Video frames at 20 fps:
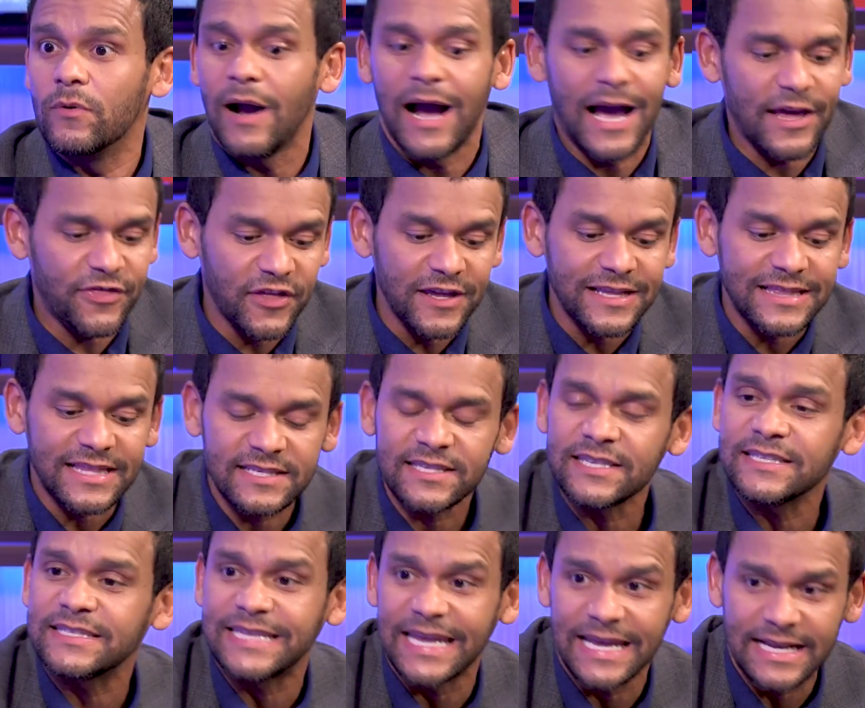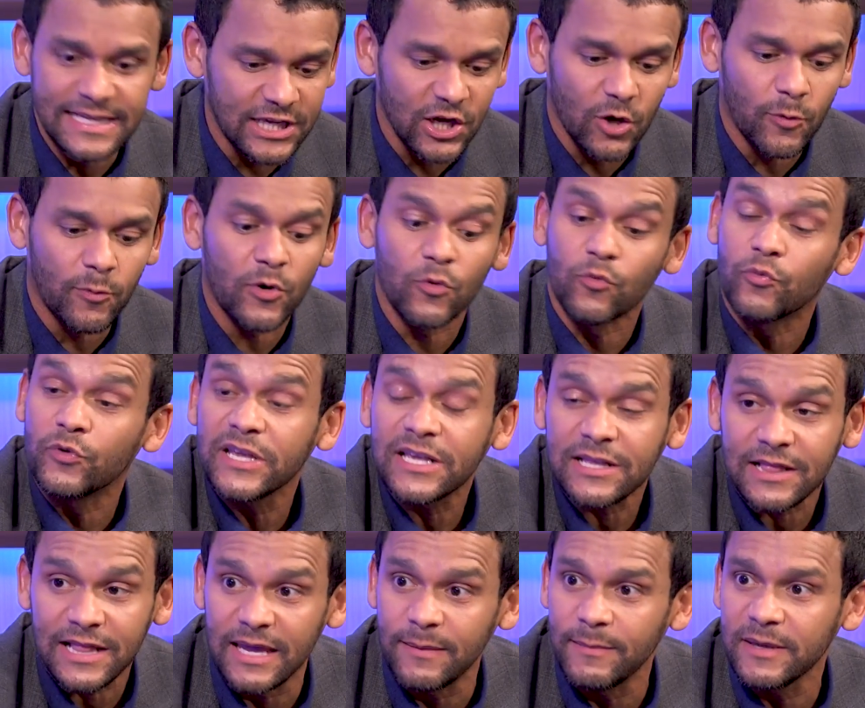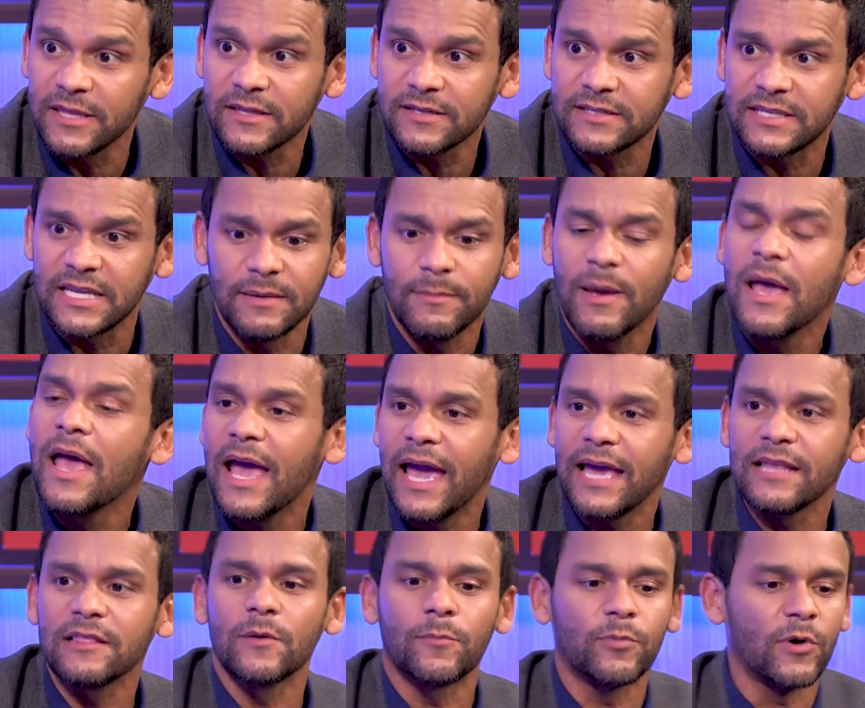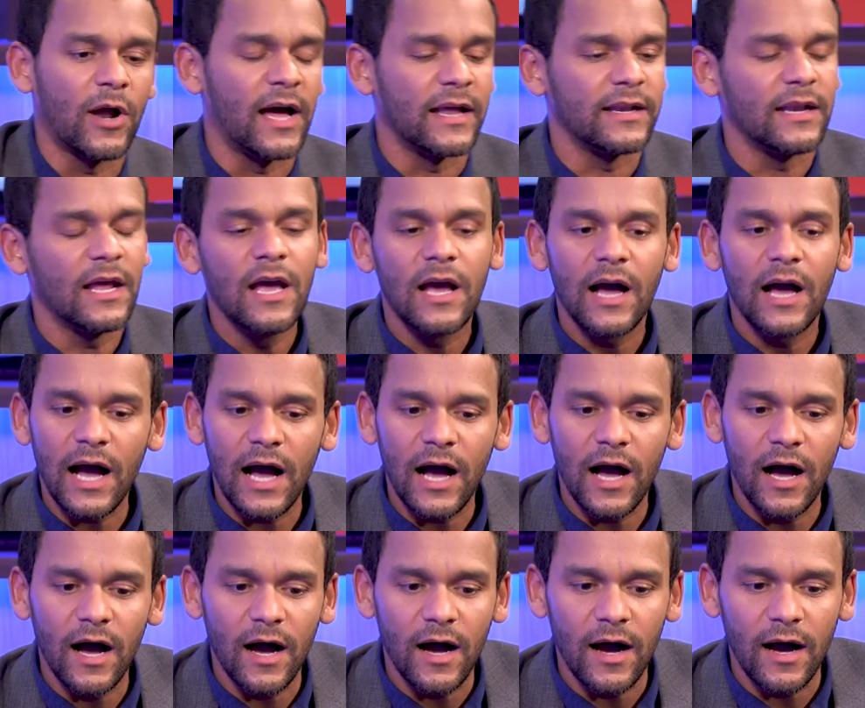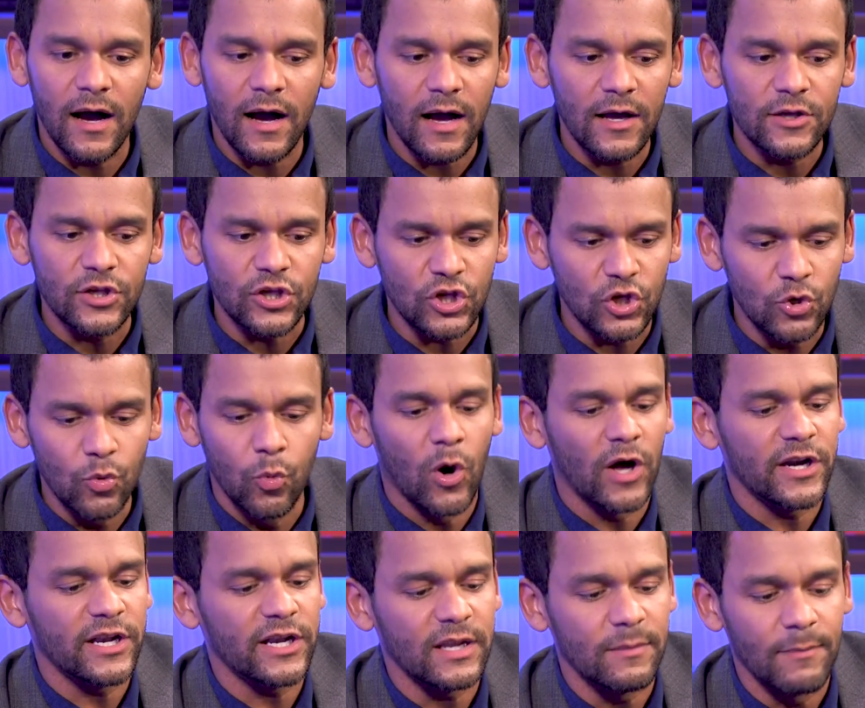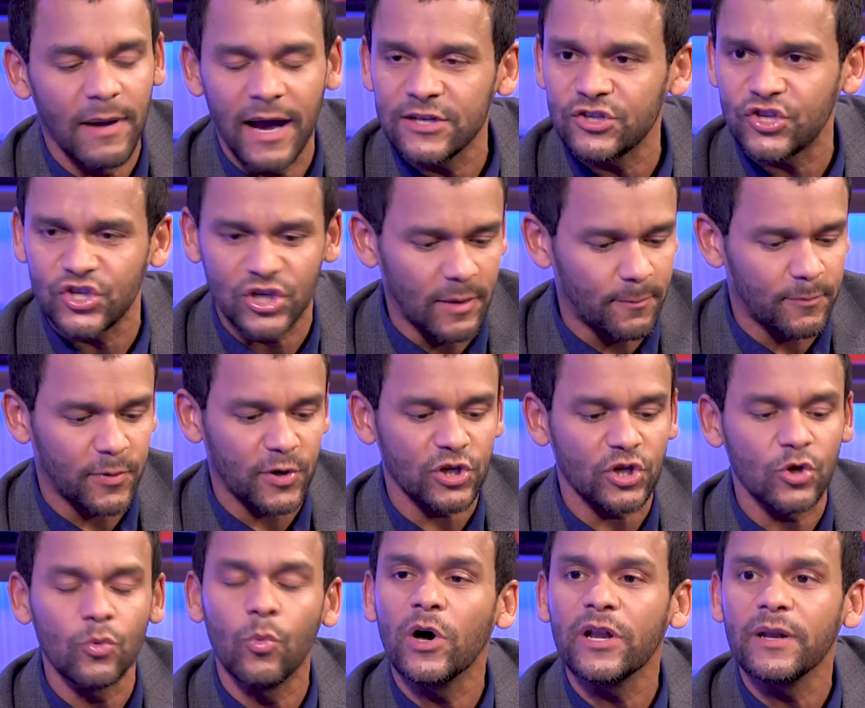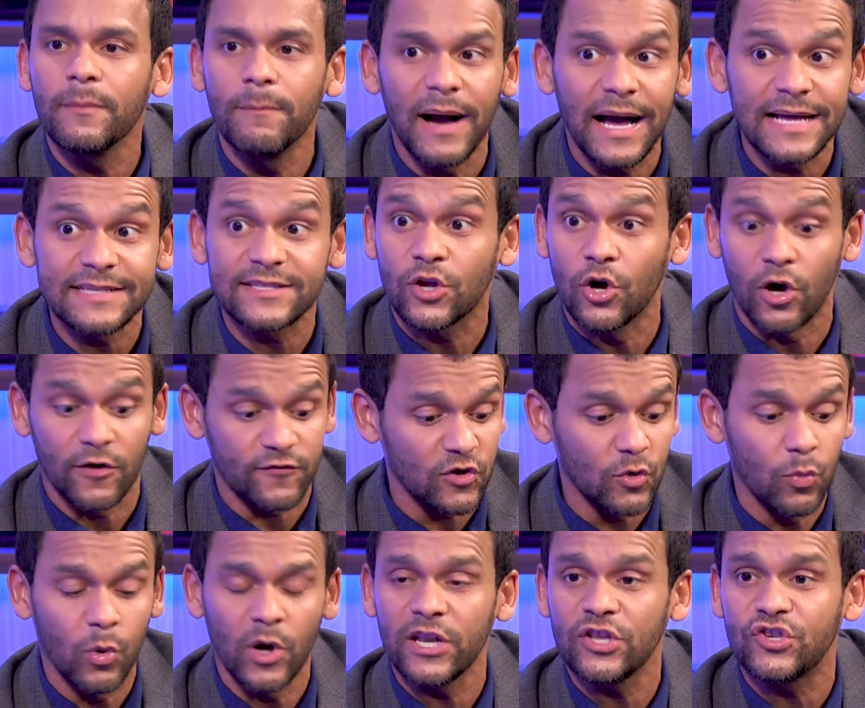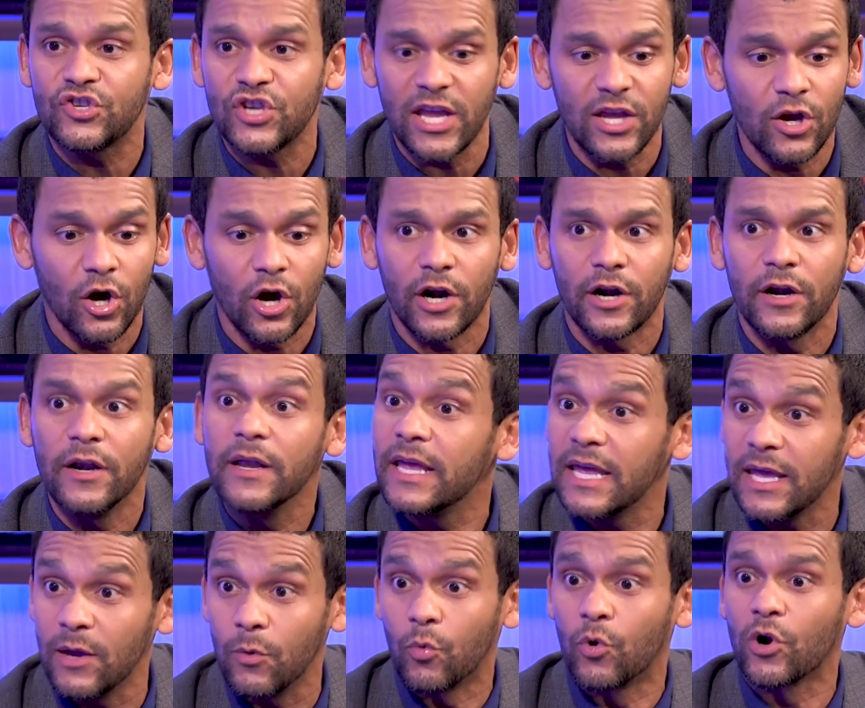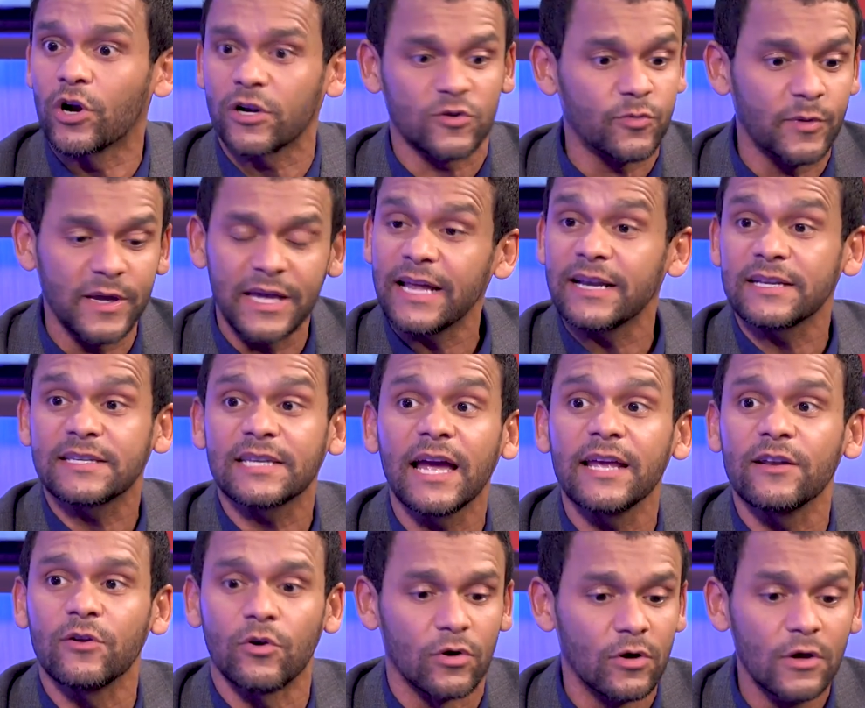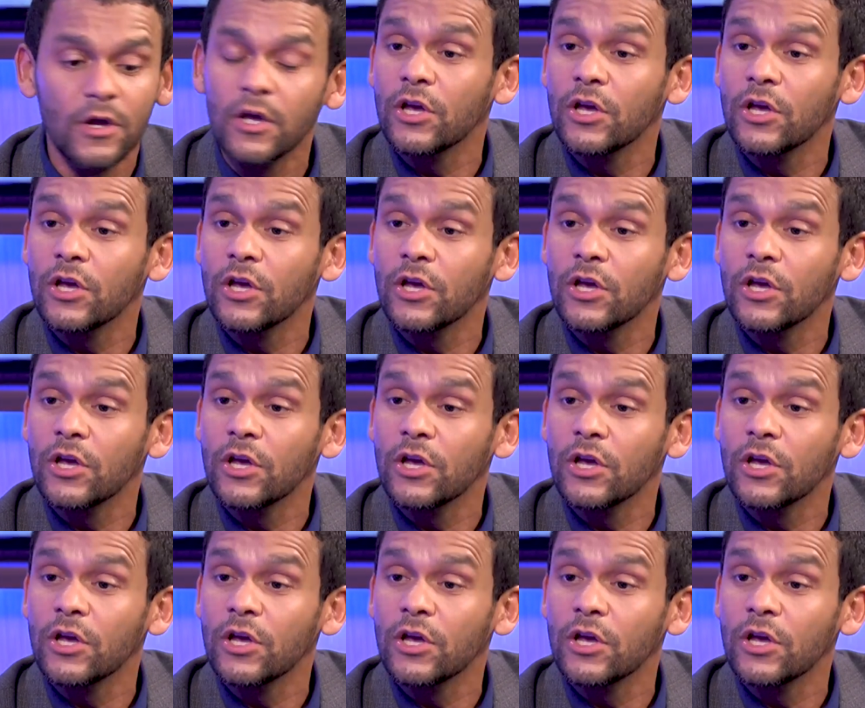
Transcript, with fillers: I think no. this is Dan Gilbert reclaiming the team. Hey, LeBron, uh, you wanted Iman Shumpert. You wanted Mozgov. You wanted JR. It worked. We got a title.